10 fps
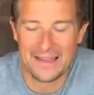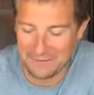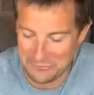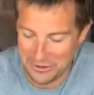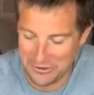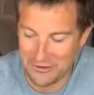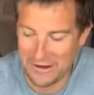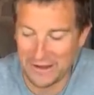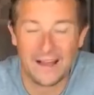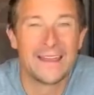and what a
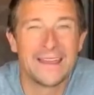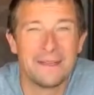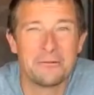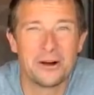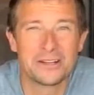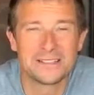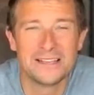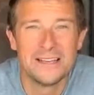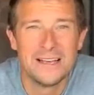great guy he was.